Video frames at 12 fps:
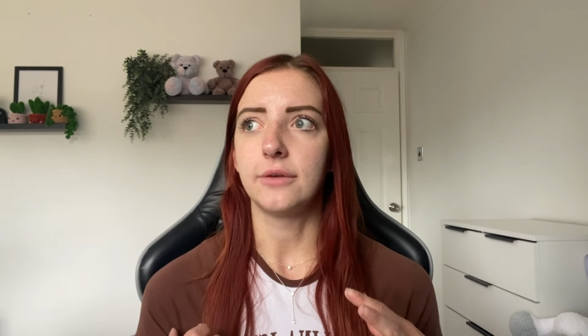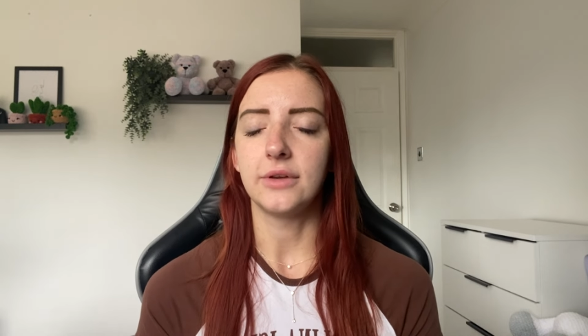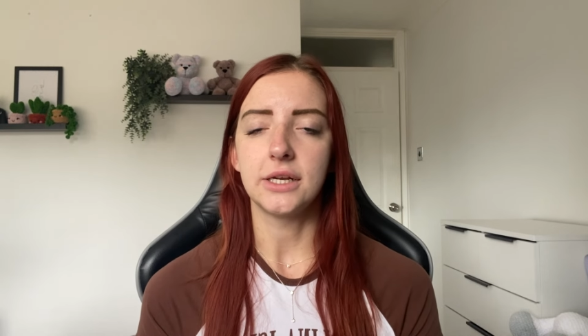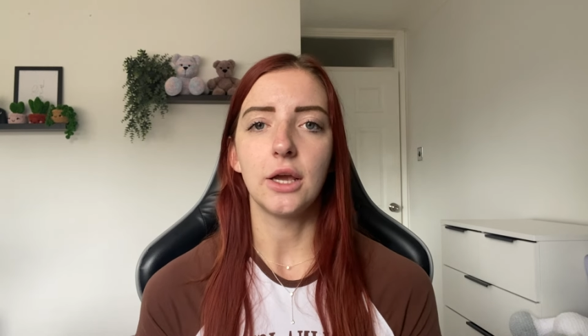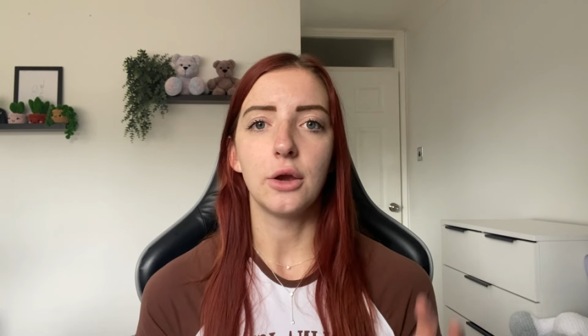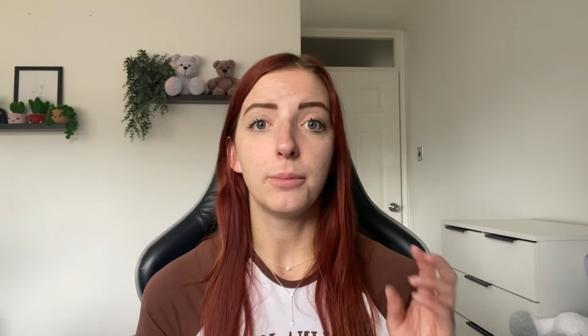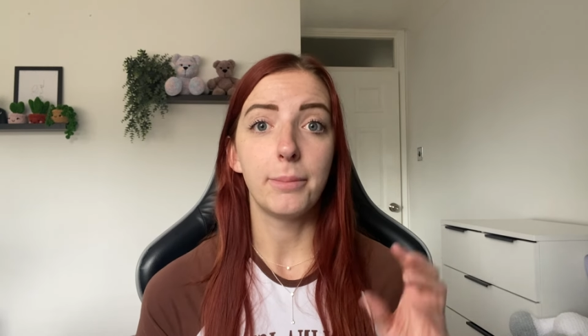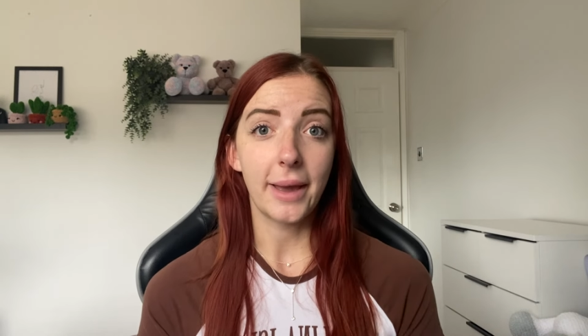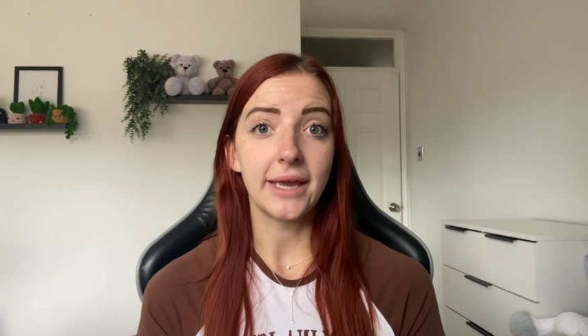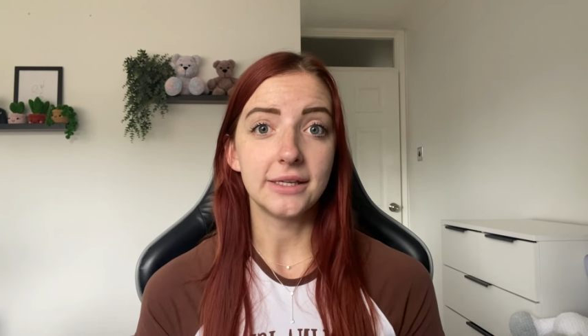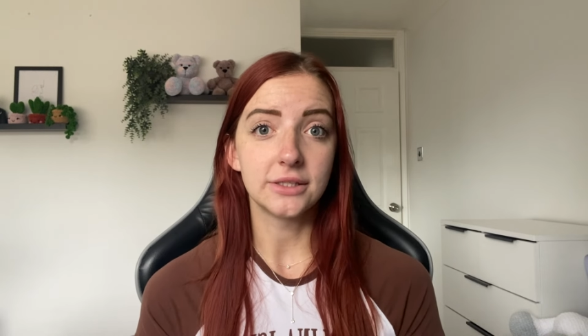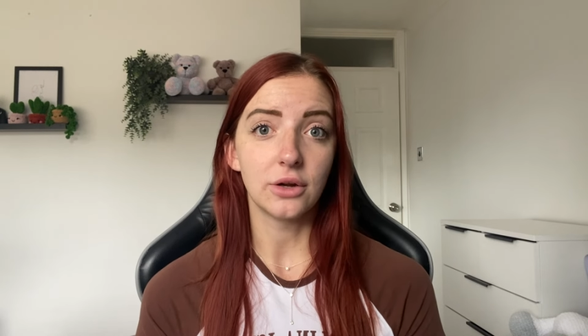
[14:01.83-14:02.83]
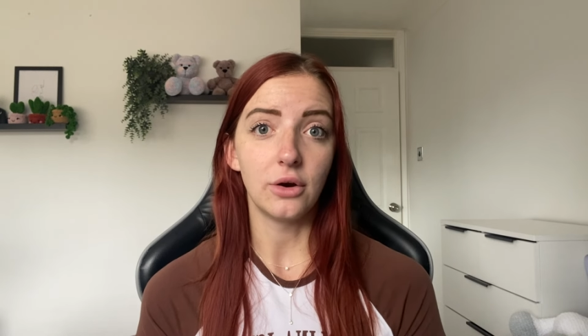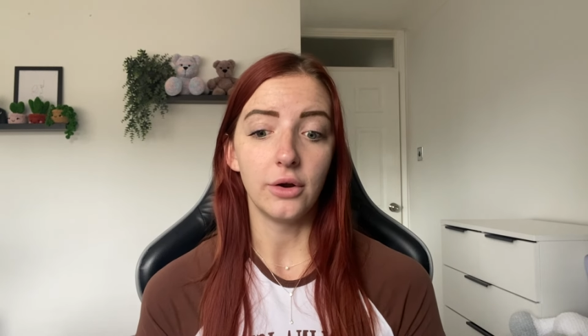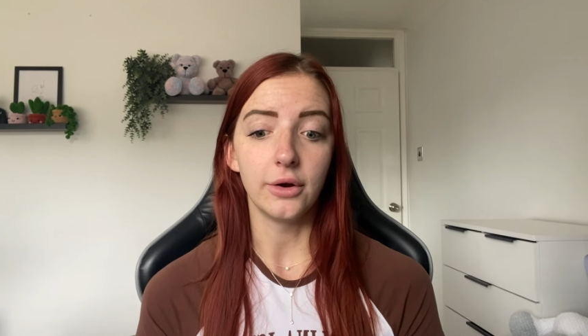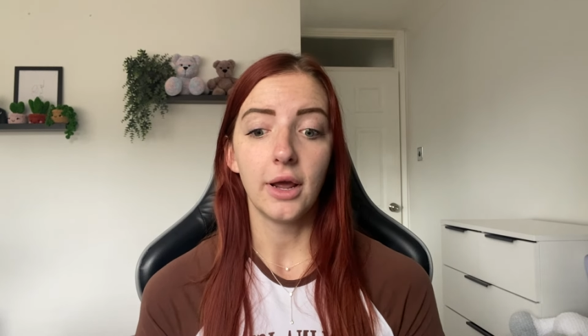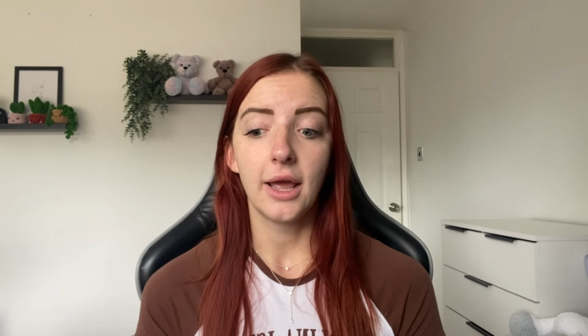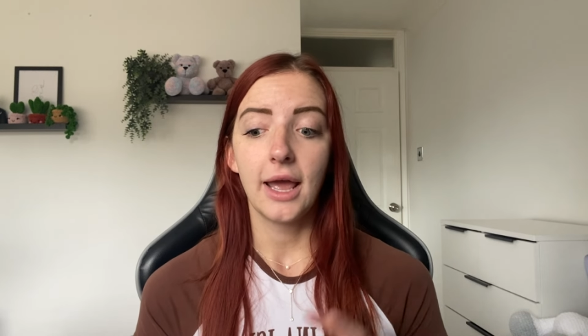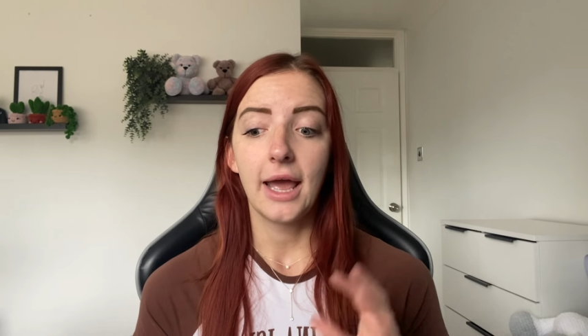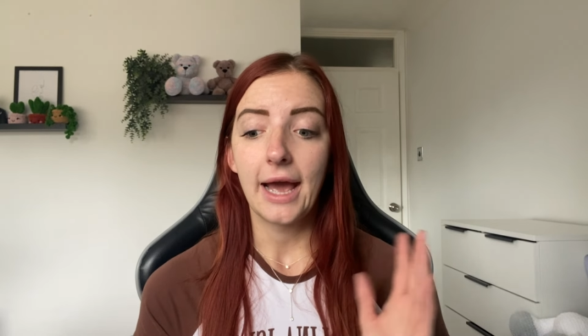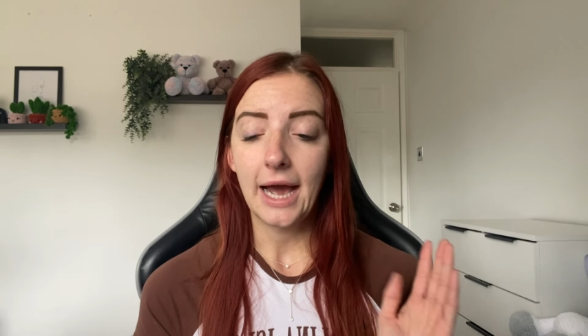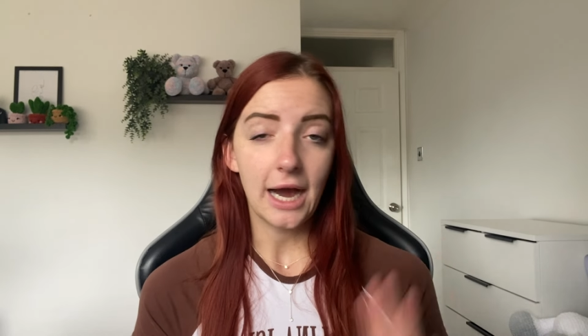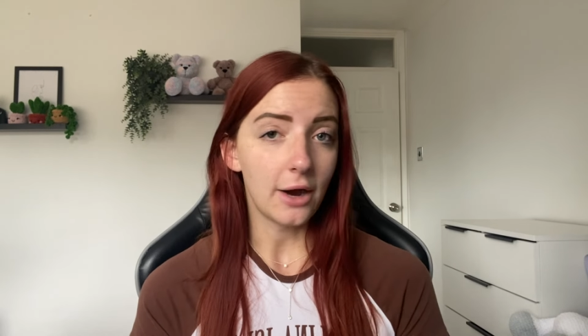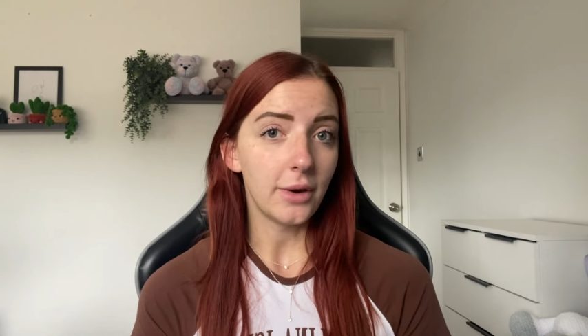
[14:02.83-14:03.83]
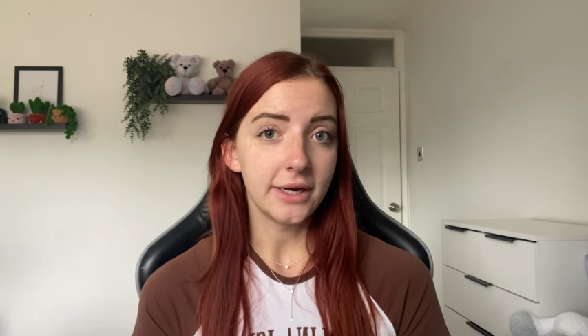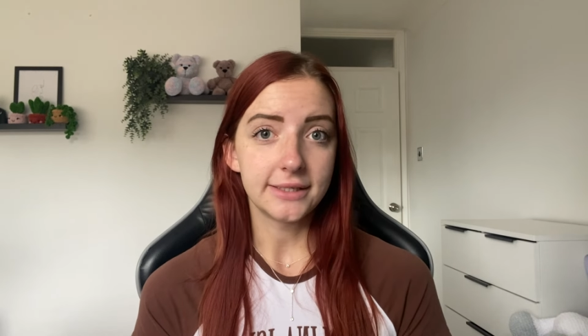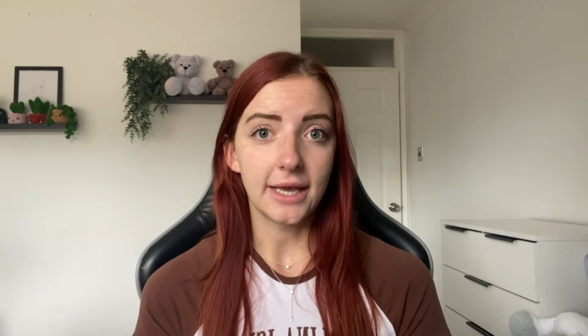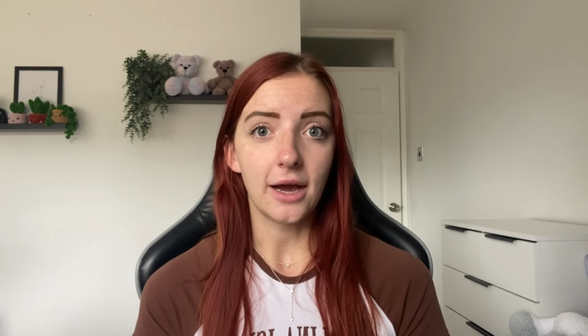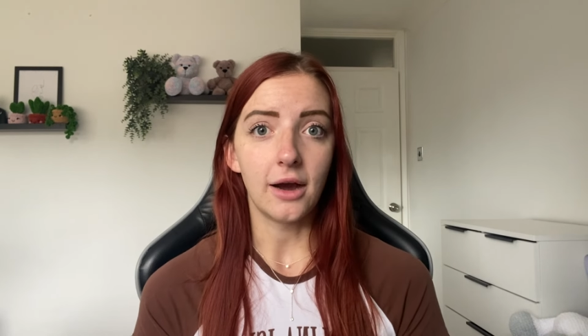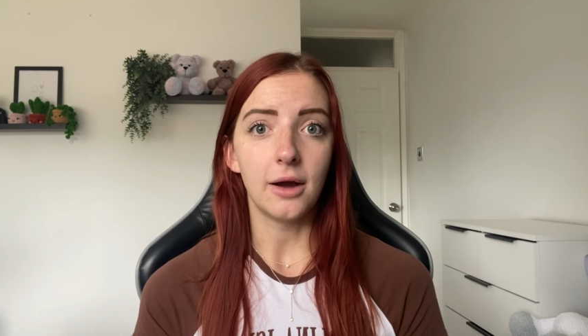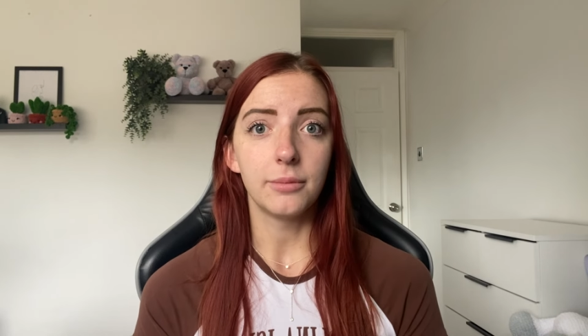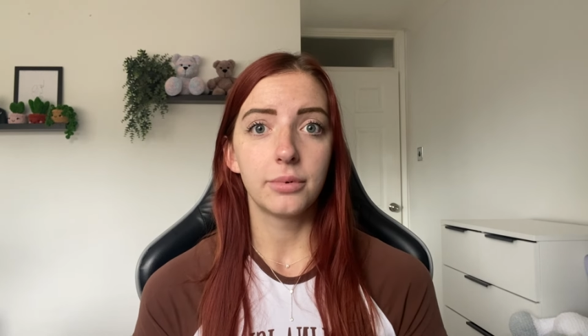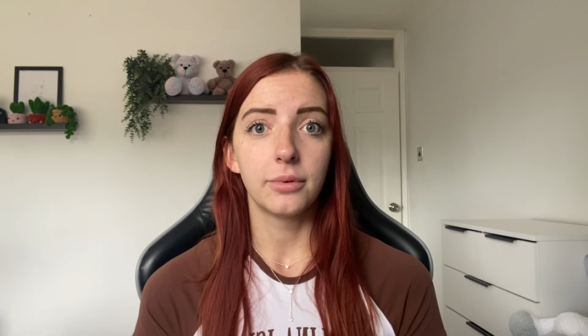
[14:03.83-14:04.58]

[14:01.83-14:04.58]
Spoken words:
video based on how I set up